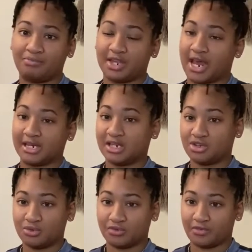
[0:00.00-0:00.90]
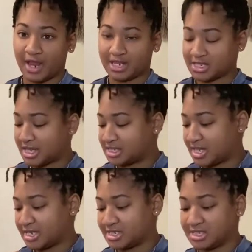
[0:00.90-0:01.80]
that I didn't do for Valentine's
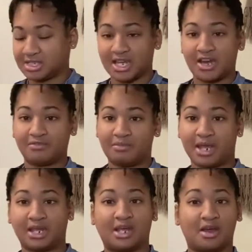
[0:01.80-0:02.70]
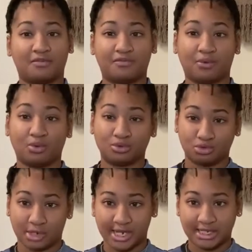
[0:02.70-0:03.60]
Day is instead of making it a full
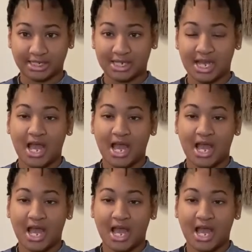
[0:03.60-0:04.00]
dress,